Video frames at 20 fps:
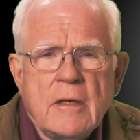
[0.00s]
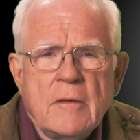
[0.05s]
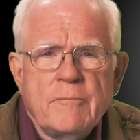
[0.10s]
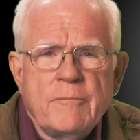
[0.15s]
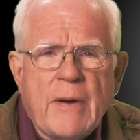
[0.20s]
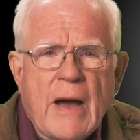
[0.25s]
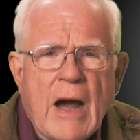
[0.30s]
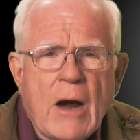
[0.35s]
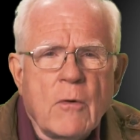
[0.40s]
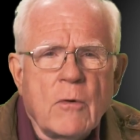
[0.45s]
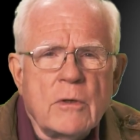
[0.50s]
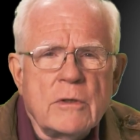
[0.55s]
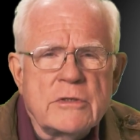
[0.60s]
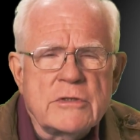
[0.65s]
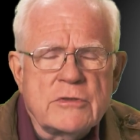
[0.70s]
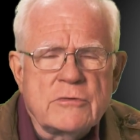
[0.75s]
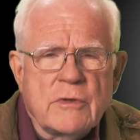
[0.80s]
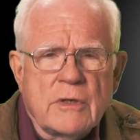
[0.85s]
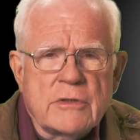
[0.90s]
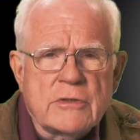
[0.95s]
power
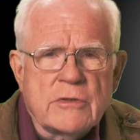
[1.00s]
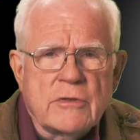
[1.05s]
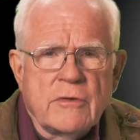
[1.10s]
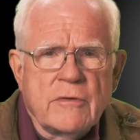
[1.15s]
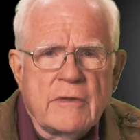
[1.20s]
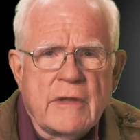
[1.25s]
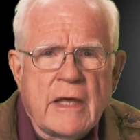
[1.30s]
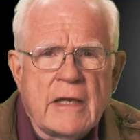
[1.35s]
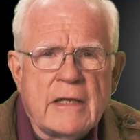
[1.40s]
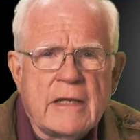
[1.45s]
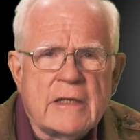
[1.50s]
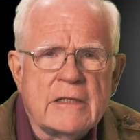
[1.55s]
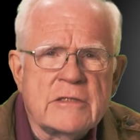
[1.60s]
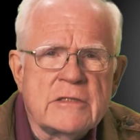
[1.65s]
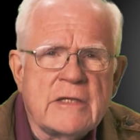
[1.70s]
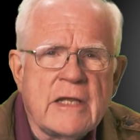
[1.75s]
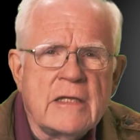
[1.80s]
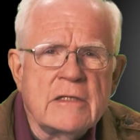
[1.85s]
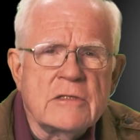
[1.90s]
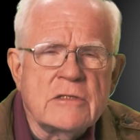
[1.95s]
structure that
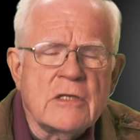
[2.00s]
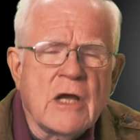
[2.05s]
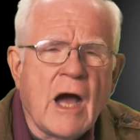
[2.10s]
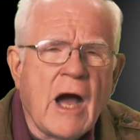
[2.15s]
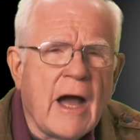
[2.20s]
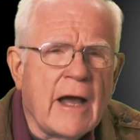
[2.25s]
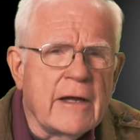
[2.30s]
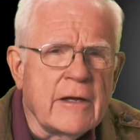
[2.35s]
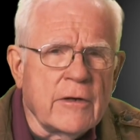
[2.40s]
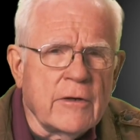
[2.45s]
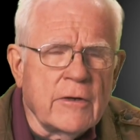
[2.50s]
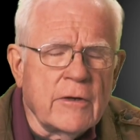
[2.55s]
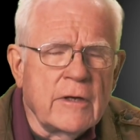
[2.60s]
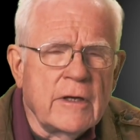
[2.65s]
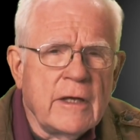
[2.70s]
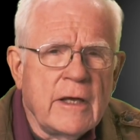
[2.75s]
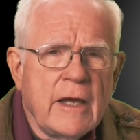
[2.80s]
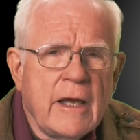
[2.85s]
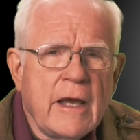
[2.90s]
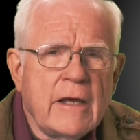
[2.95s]
extends higher
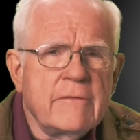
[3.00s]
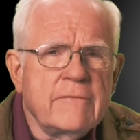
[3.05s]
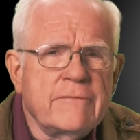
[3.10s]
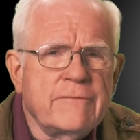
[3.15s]
and